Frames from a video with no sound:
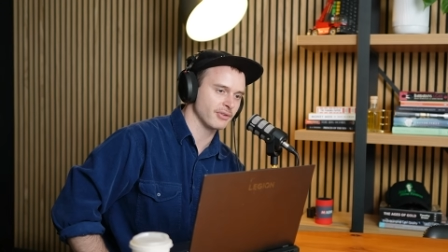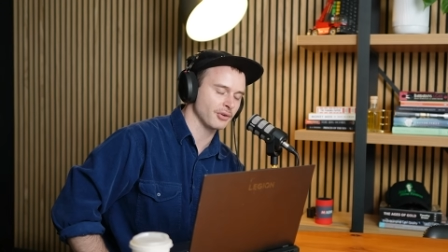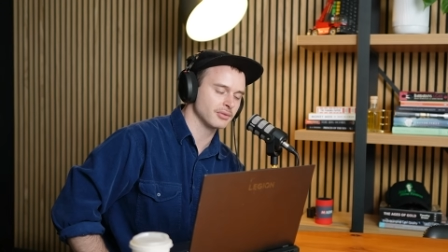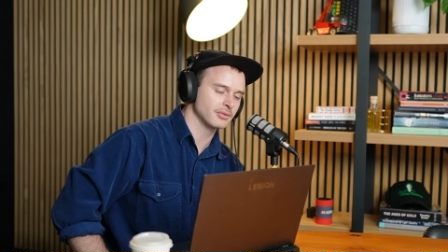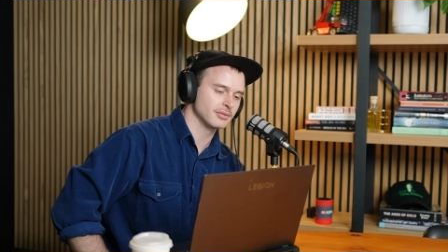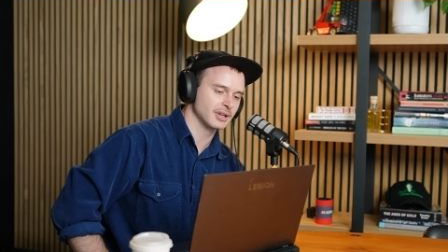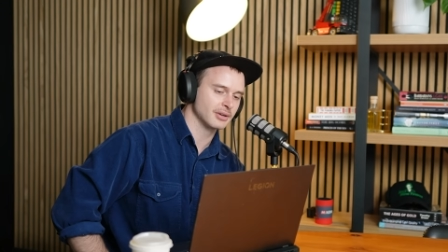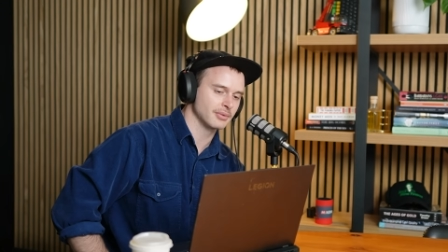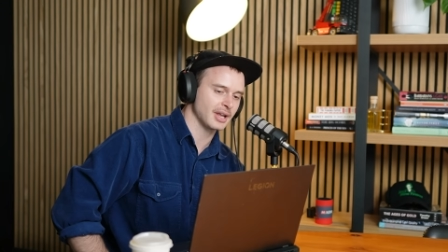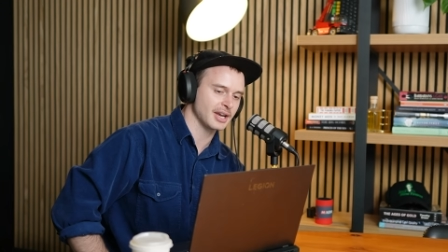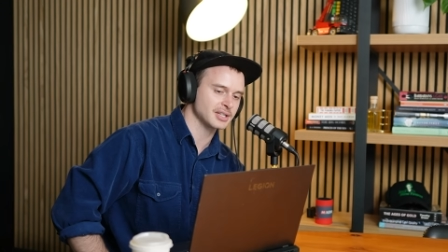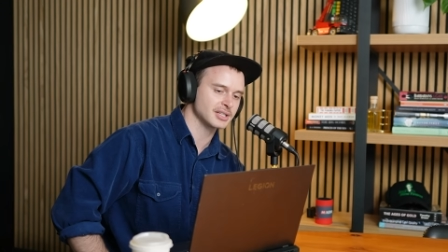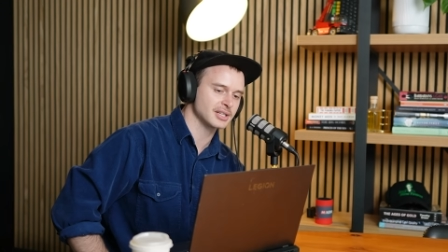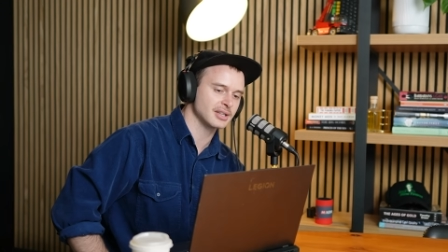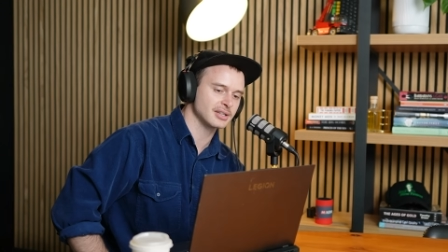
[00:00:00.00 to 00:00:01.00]
vote in
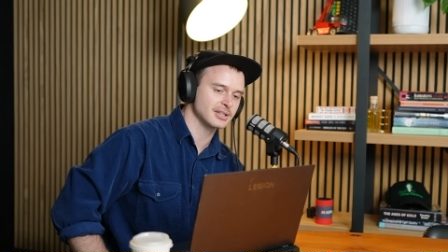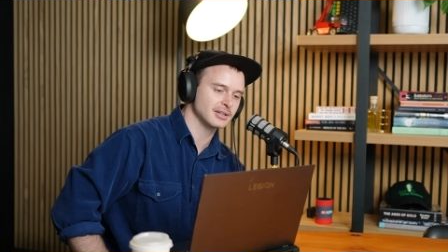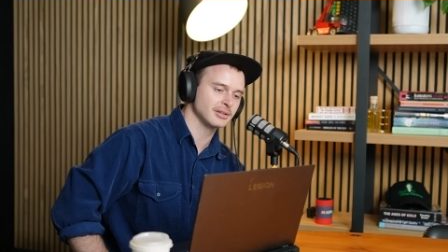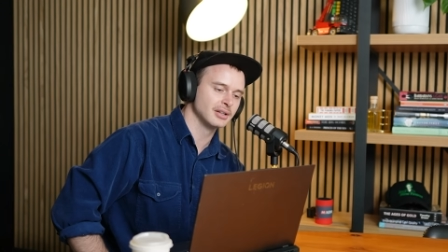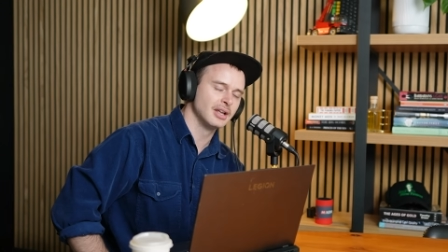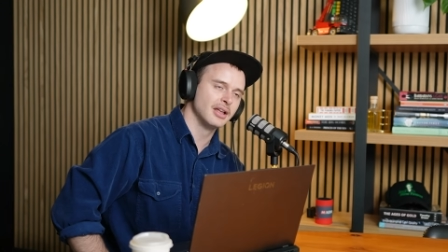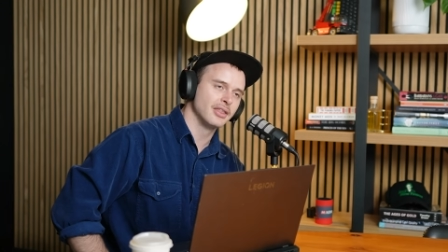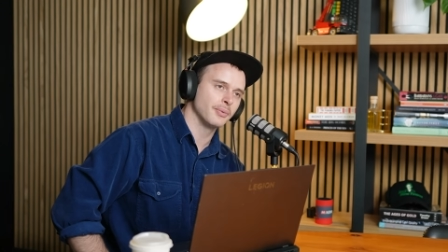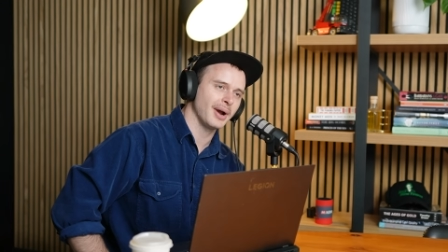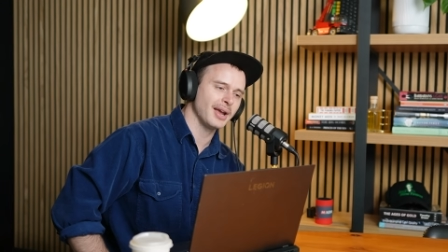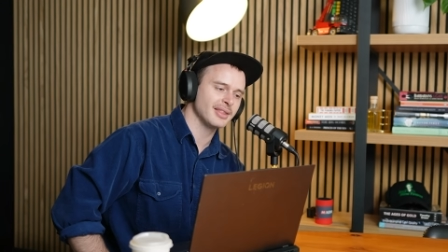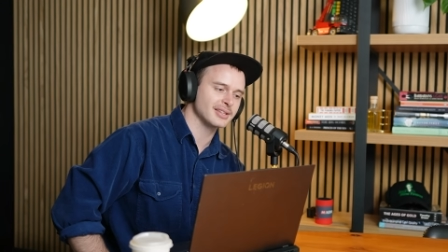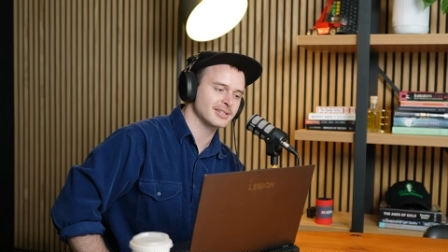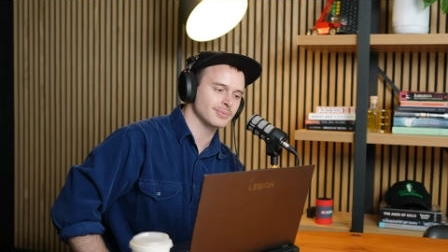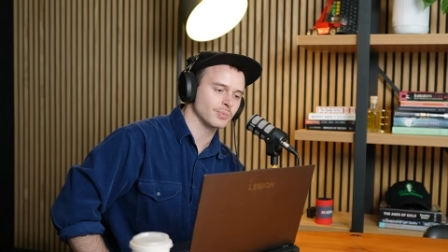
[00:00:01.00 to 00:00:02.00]
relation to the deal. The way
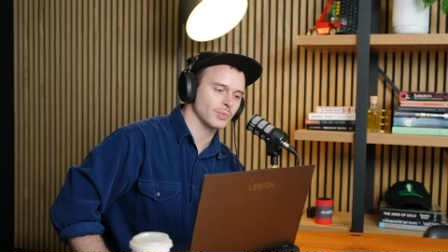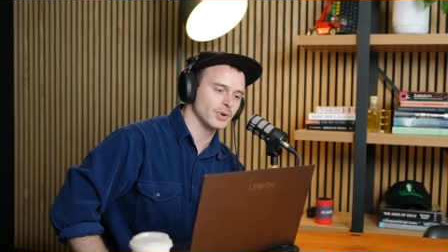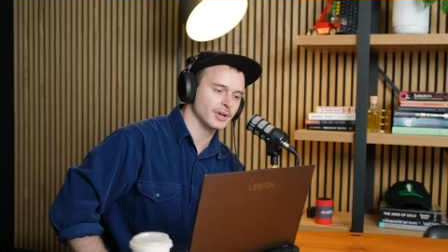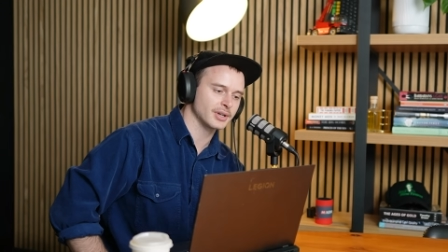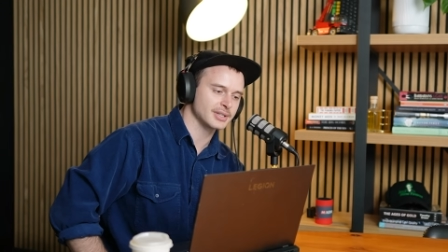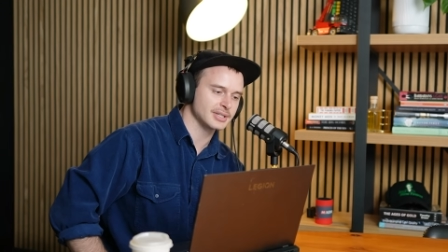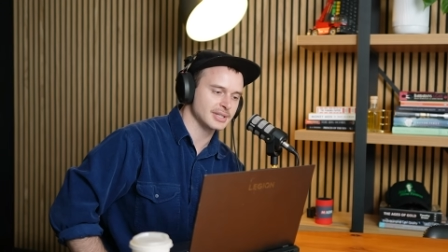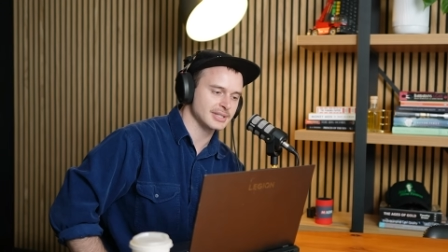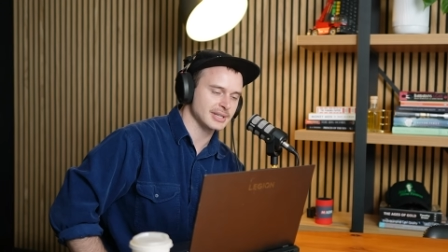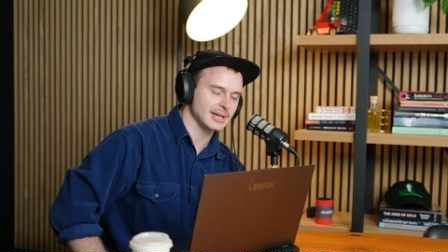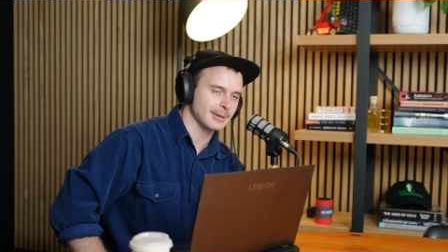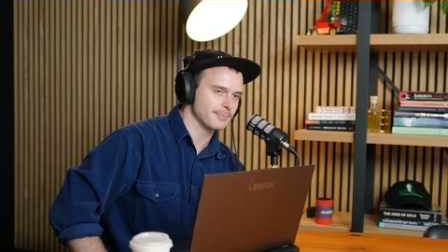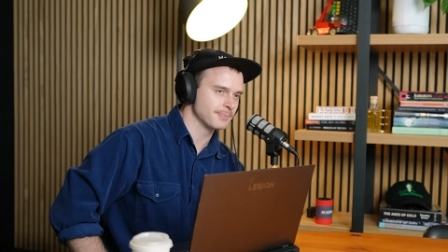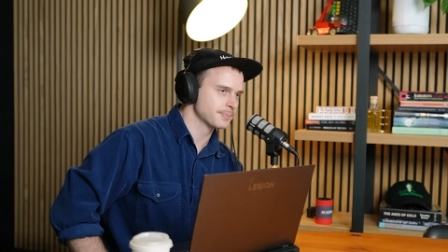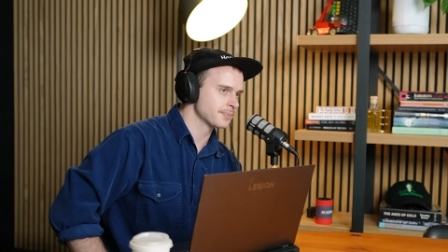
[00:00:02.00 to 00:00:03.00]
this works is
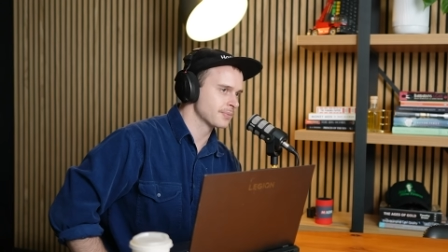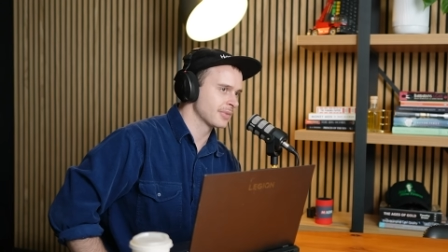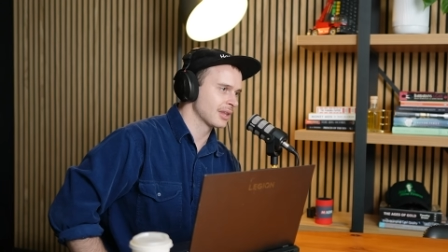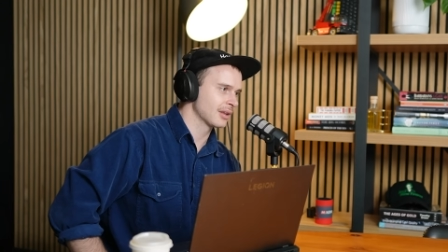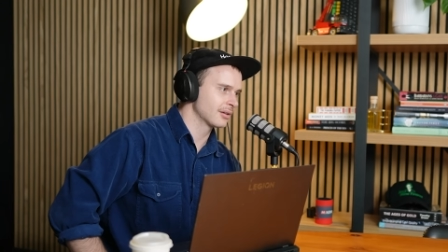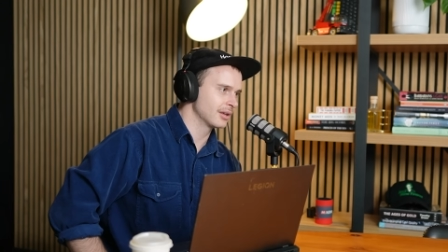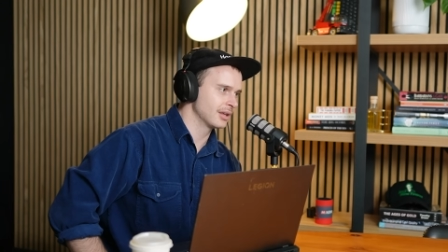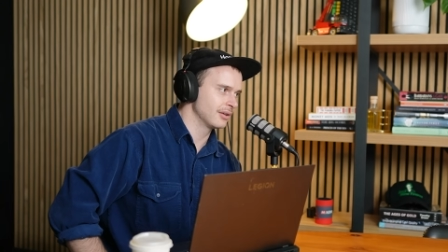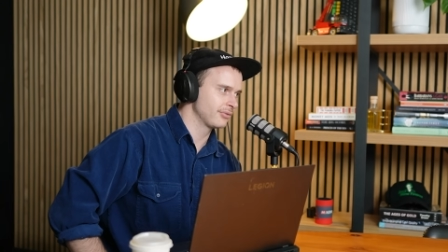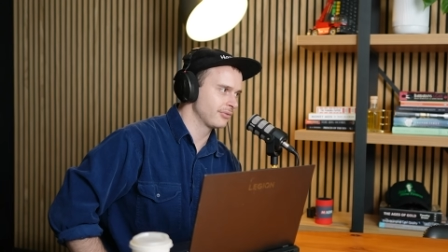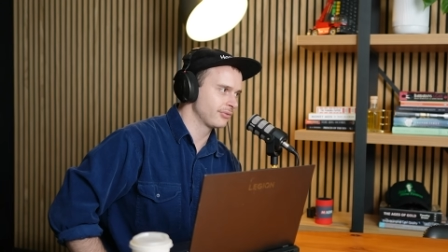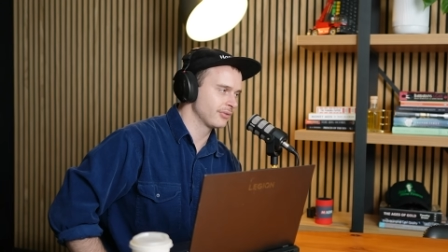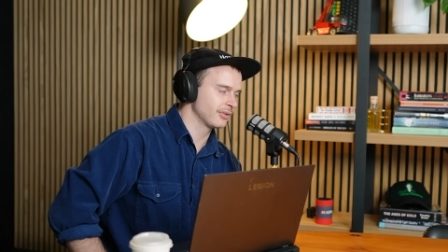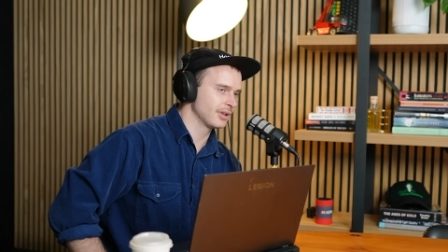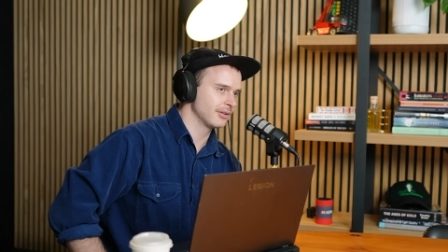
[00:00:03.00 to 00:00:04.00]

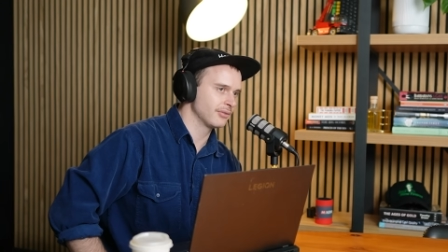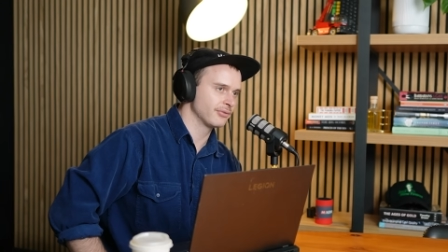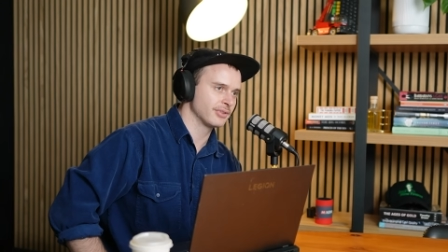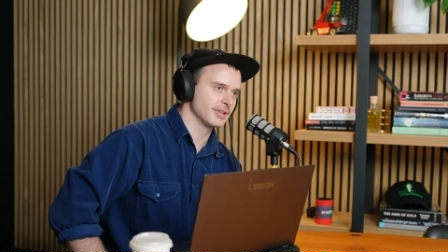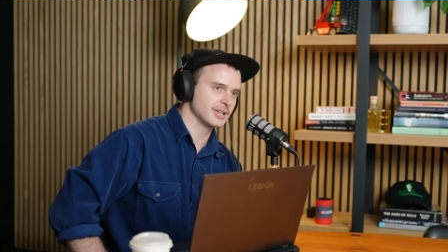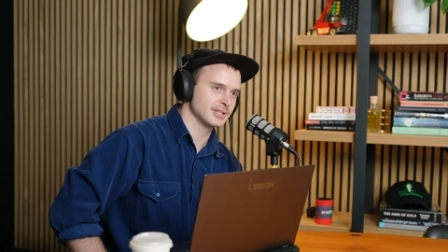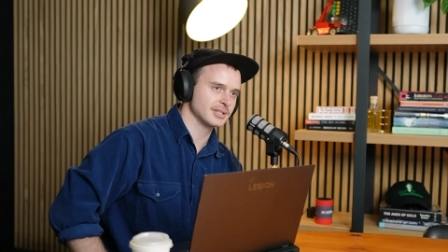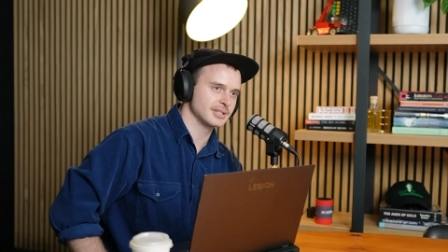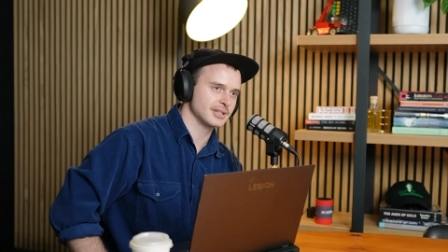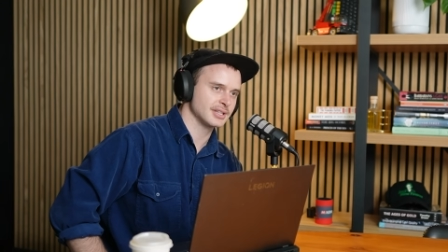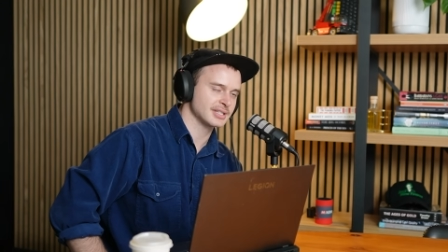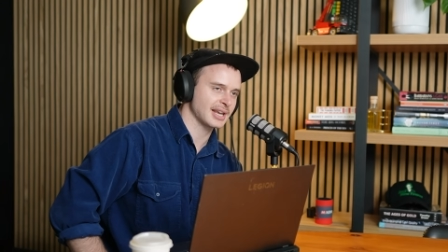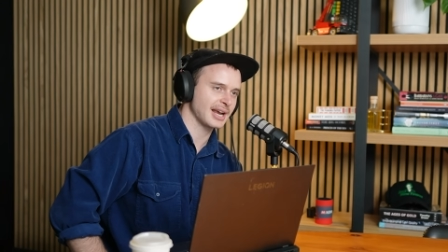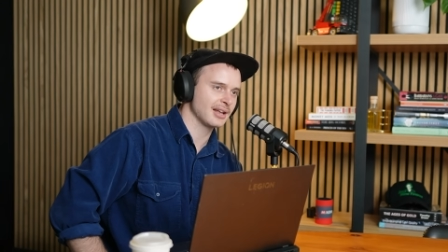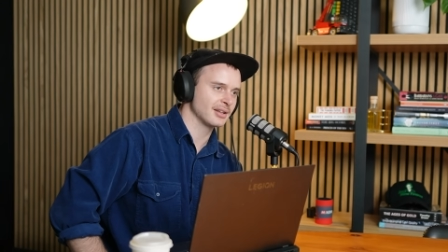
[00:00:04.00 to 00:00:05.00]
if the
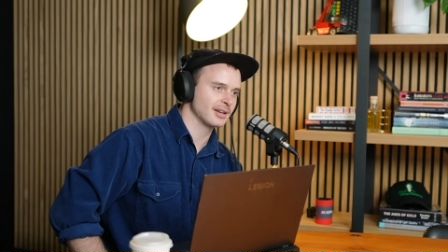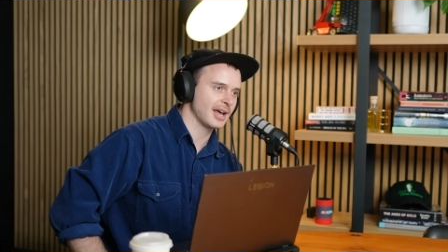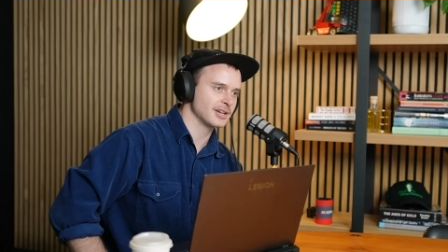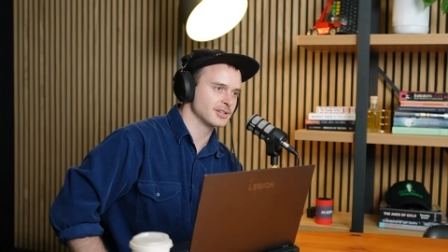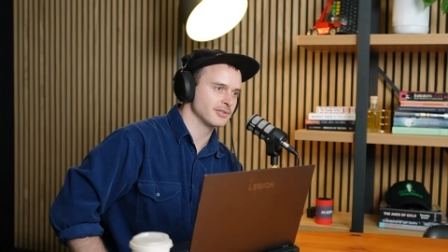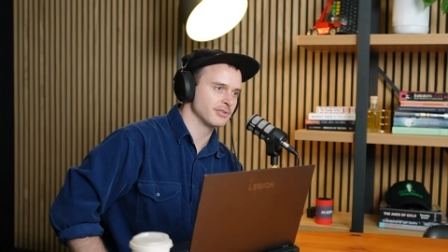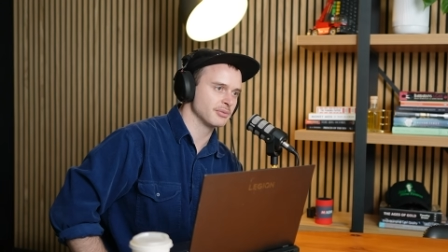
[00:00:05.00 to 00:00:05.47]
scale and nature